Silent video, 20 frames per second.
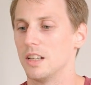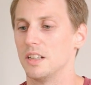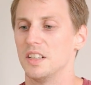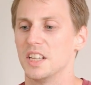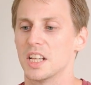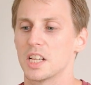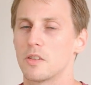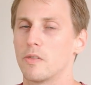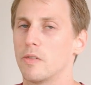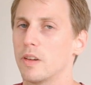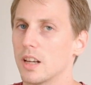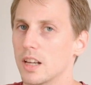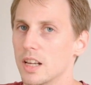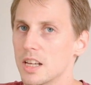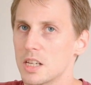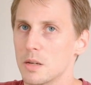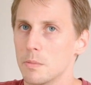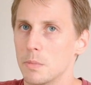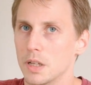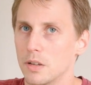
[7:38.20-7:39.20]
this thing
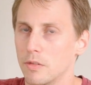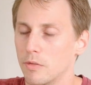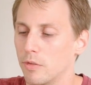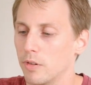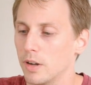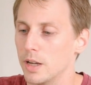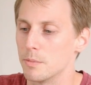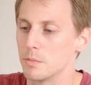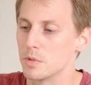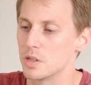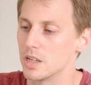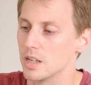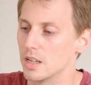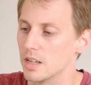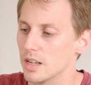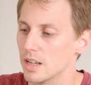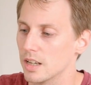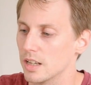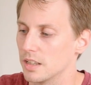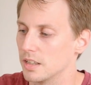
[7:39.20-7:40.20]
is a bit flimsy,
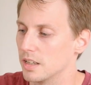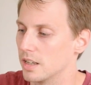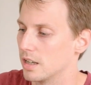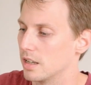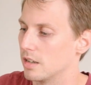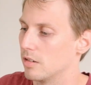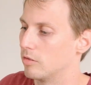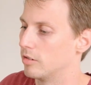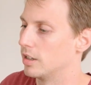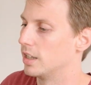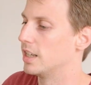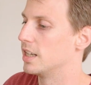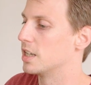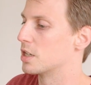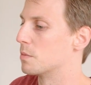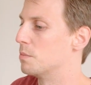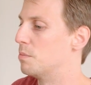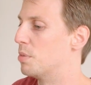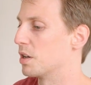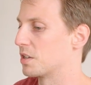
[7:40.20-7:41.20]
the
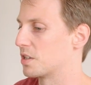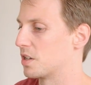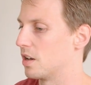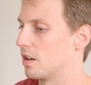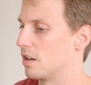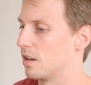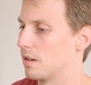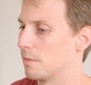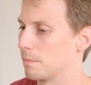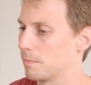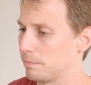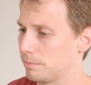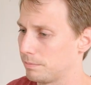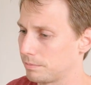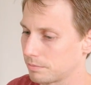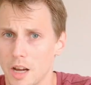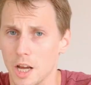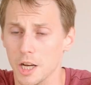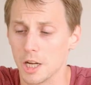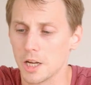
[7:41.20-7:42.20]
release button.
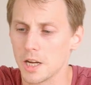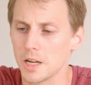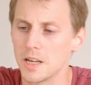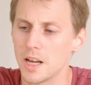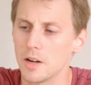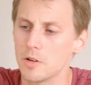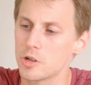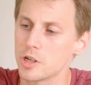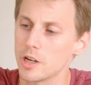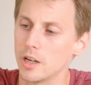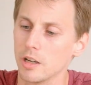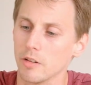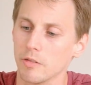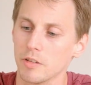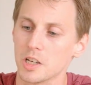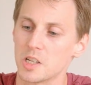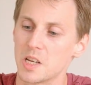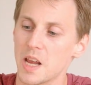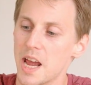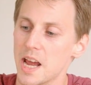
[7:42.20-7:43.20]
Another downside of
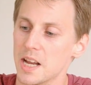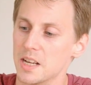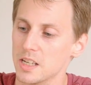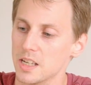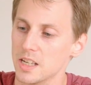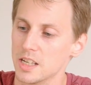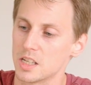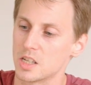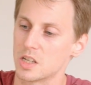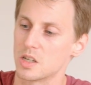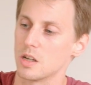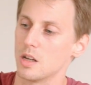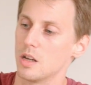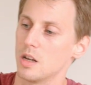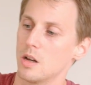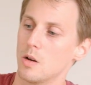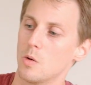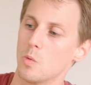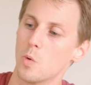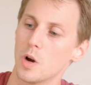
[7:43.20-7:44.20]
this head is
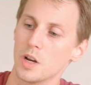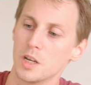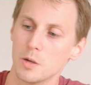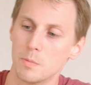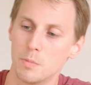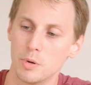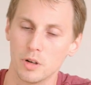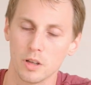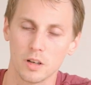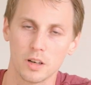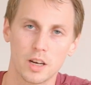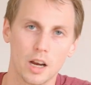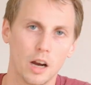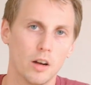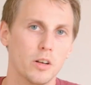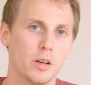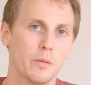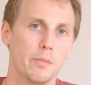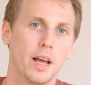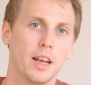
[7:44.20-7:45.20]
when you put on the
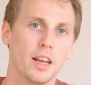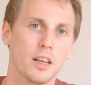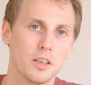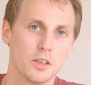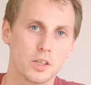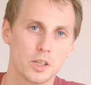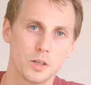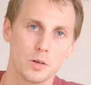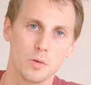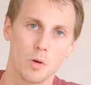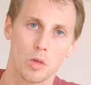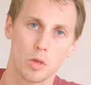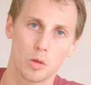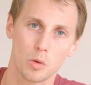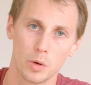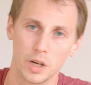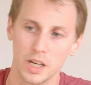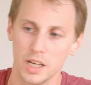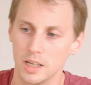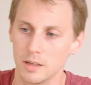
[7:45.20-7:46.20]
counterbalance to
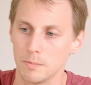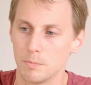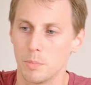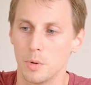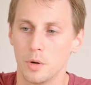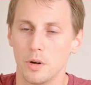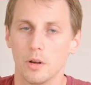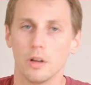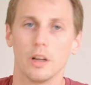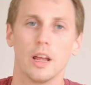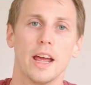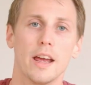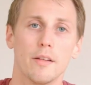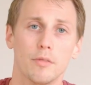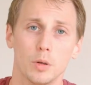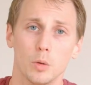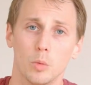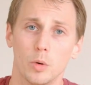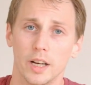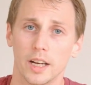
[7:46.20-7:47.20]
3, put on a
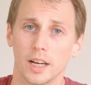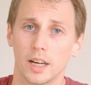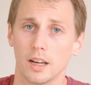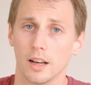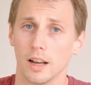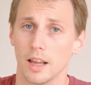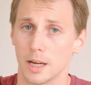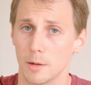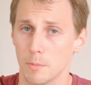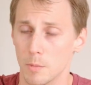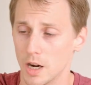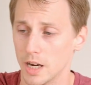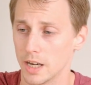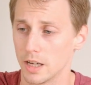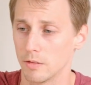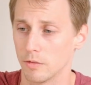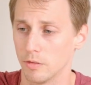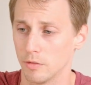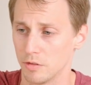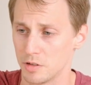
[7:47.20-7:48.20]
heavy rig like
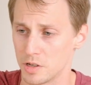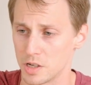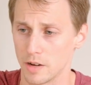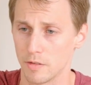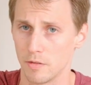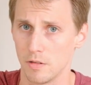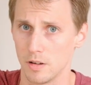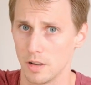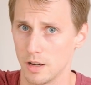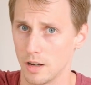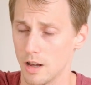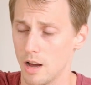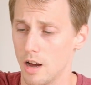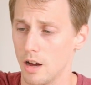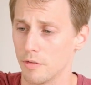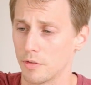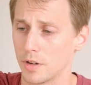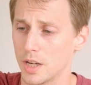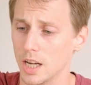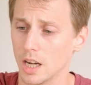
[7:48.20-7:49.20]
mine,
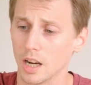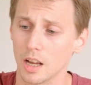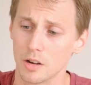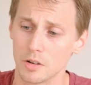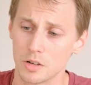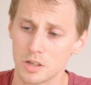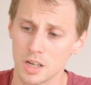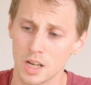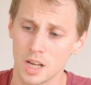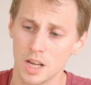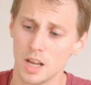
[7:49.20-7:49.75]
7.5 kilos,